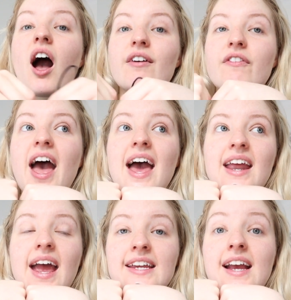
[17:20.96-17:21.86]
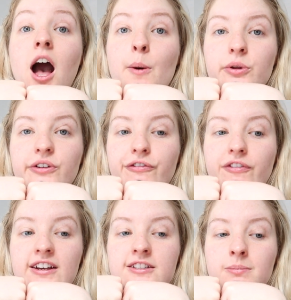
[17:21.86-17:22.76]
I've had a couple of
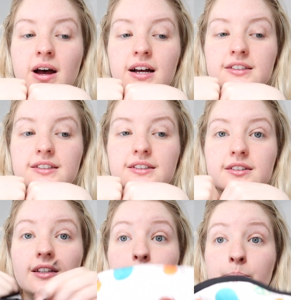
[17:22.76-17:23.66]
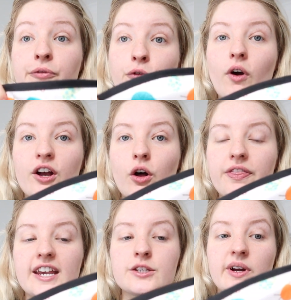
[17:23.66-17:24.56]
face masks before I got
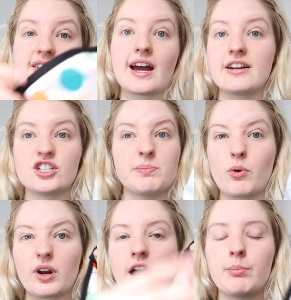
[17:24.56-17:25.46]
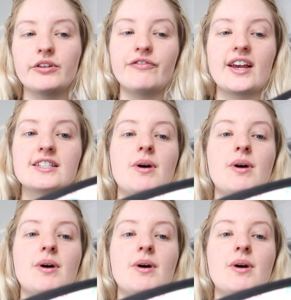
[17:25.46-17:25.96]
these ones. I just bought a couple of face